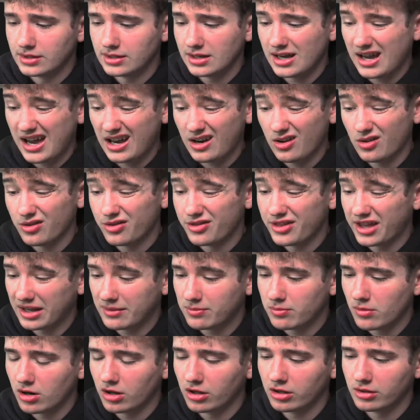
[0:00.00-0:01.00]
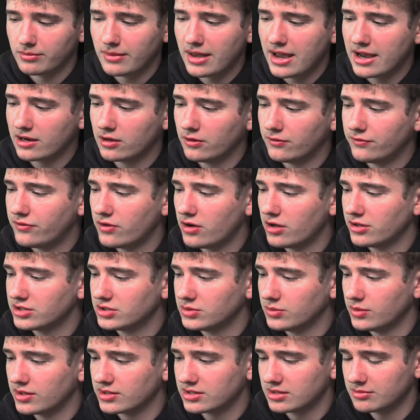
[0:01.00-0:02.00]
I don't think Marlon Mack will fall
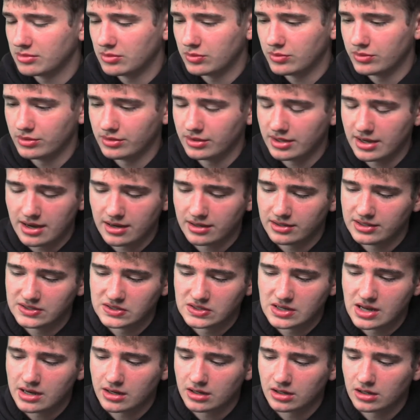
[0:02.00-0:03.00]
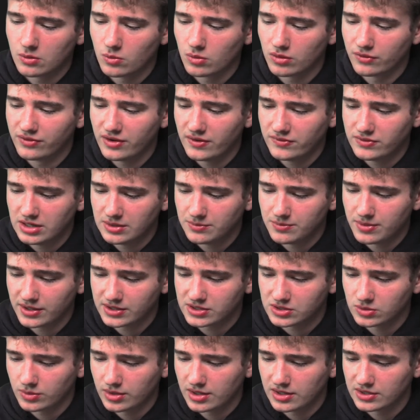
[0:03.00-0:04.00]
to us. I mean, he's not going to. We're 15
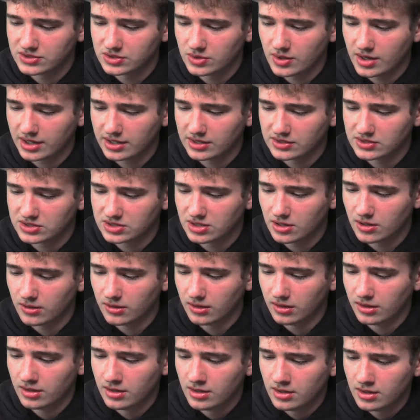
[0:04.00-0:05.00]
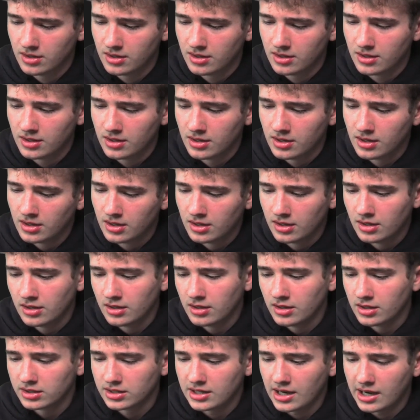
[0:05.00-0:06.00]
picks away, so I can start
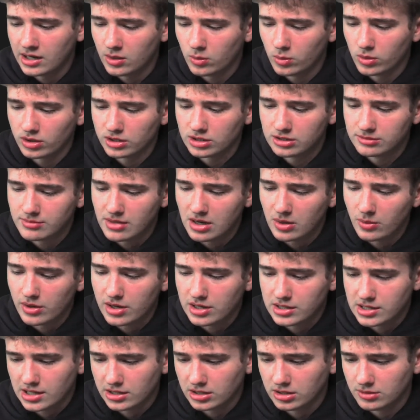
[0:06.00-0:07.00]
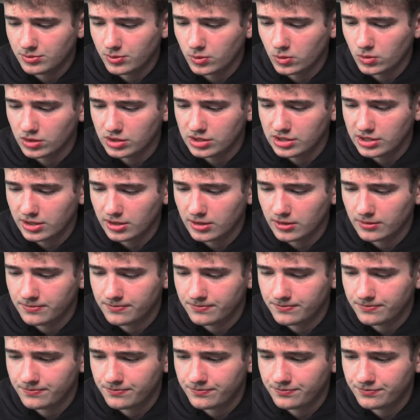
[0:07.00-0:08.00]
kind of working my way down the board here.
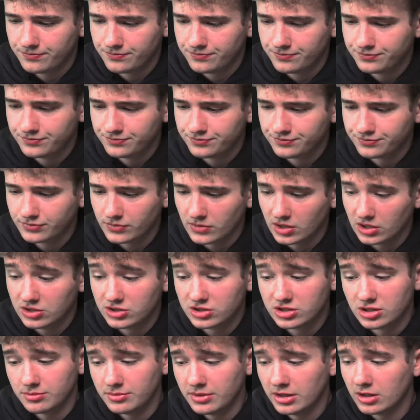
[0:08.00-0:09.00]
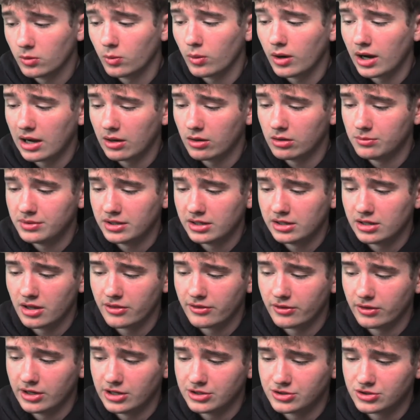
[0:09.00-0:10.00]
Zamir White would be
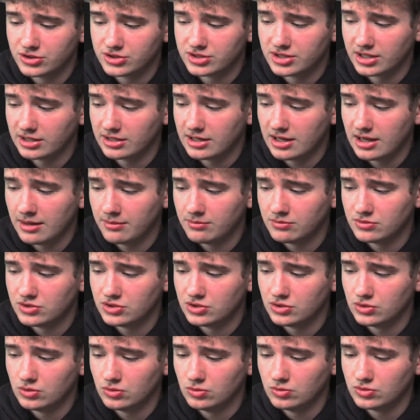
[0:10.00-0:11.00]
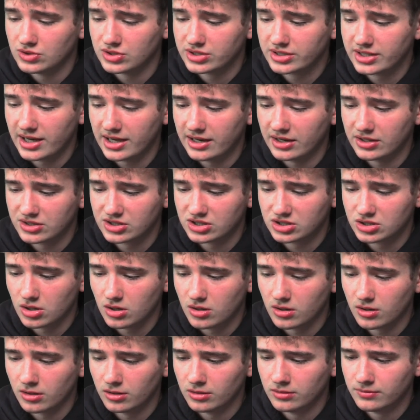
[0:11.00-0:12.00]
another interesting name to just kind of
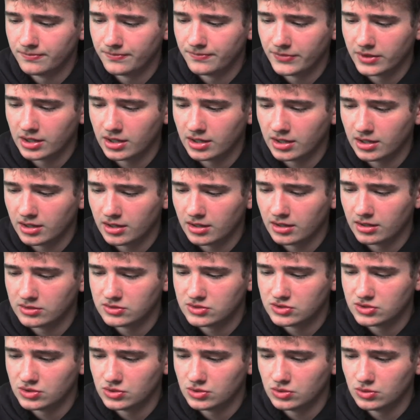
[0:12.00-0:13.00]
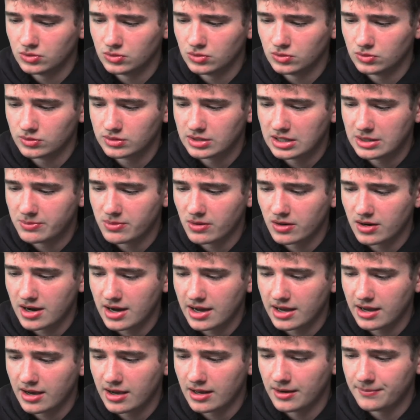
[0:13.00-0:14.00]
star to keep our
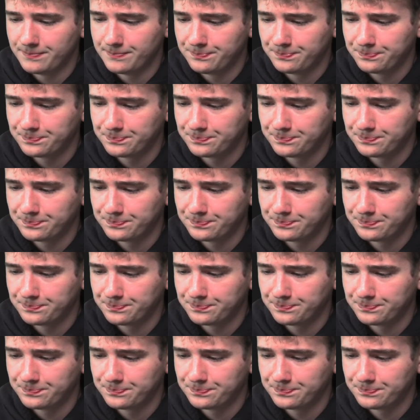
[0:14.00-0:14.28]
eye on